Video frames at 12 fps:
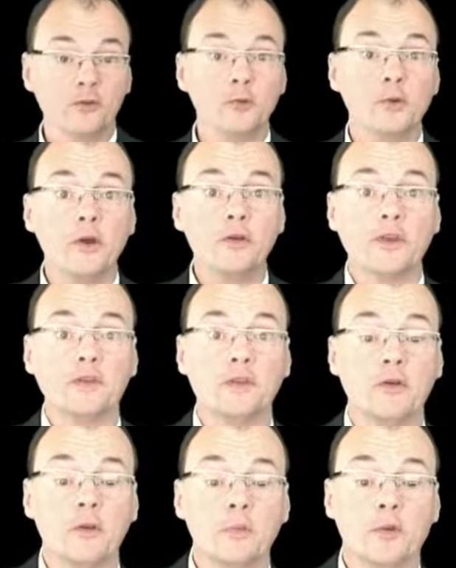dual process
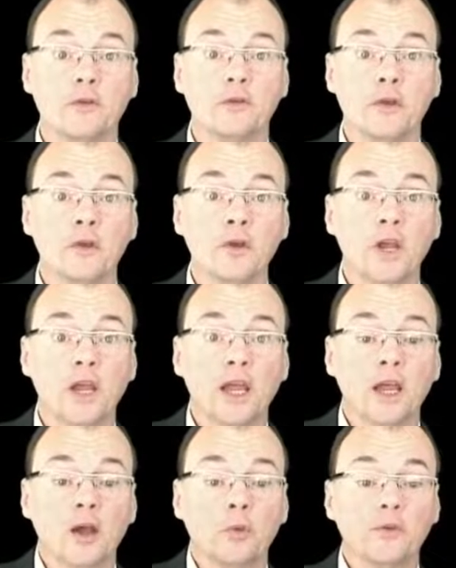theory point of view,
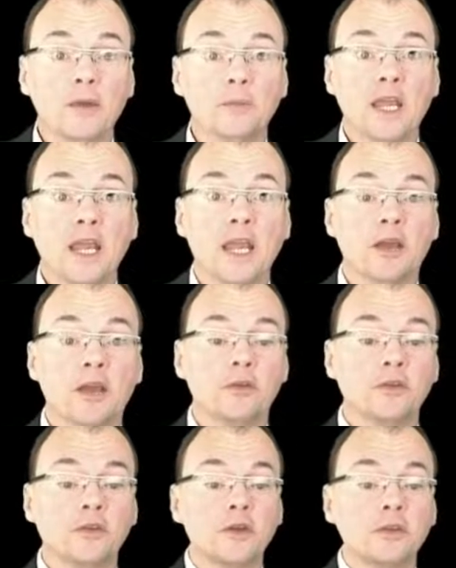what's happening here
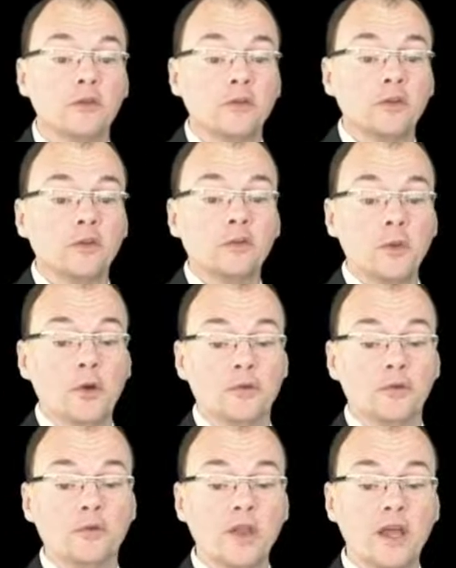is that the
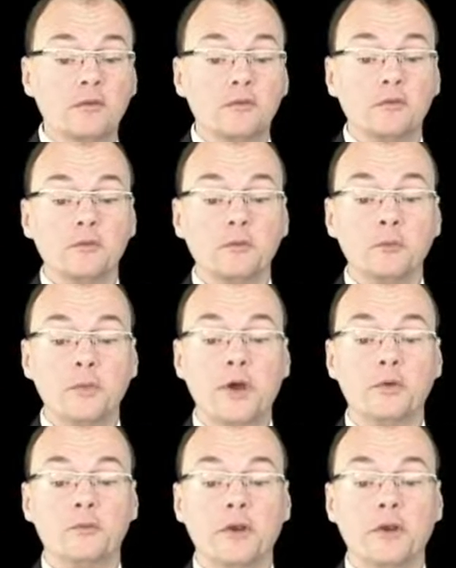response, that button